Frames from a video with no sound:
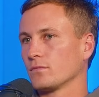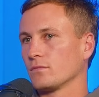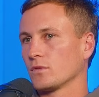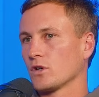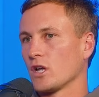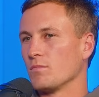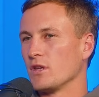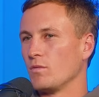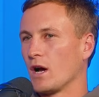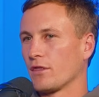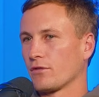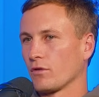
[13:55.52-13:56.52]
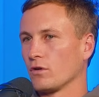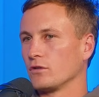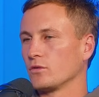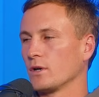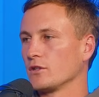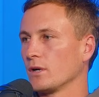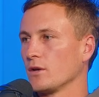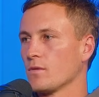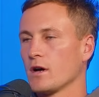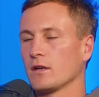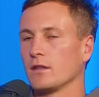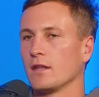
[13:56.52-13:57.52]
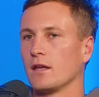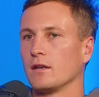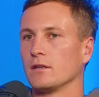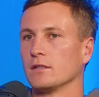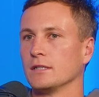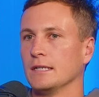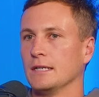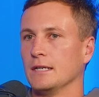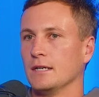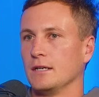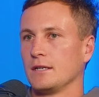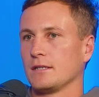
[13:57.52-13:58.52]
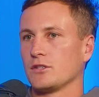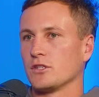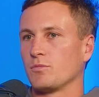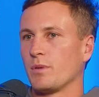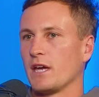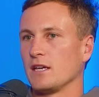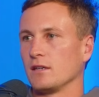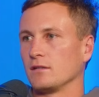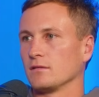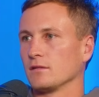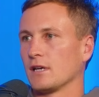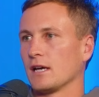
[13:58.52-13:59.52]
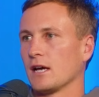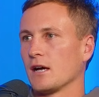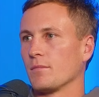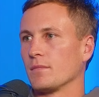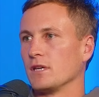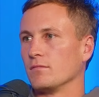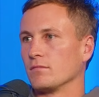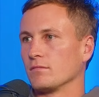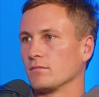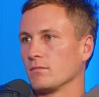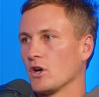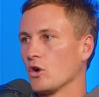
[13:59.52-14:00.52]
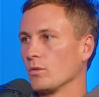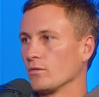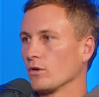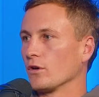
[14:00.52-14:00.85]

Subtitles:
kind of midway through 2021, and then just being in Melbourne, we're